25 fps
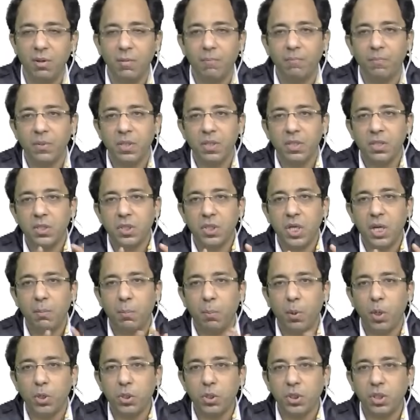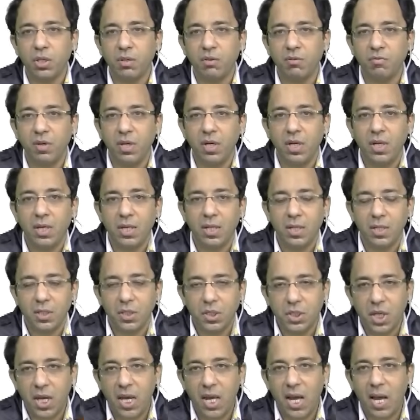Stay positive,
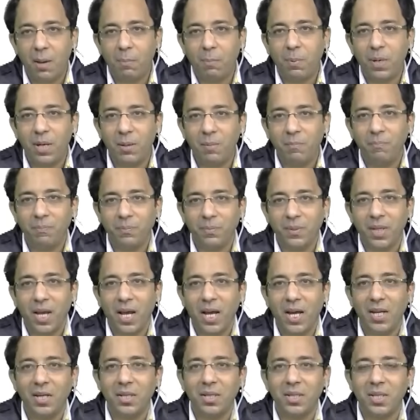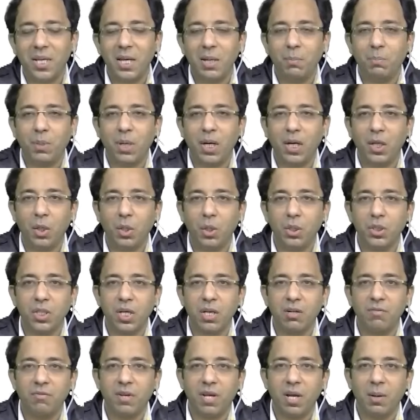stay happy and keep telling
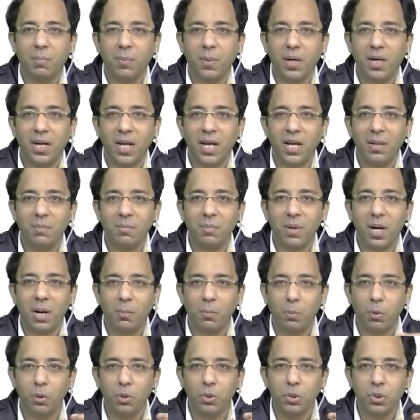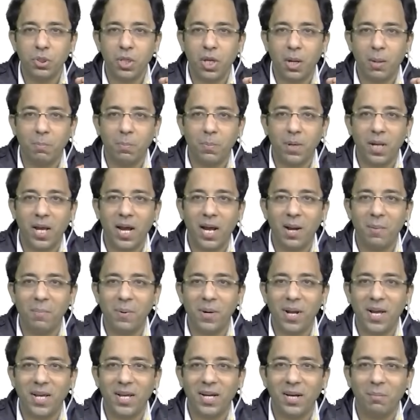yourself ki apna time apne aap
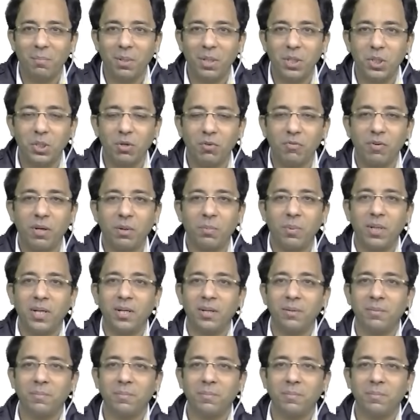layega. Best of luck, beta.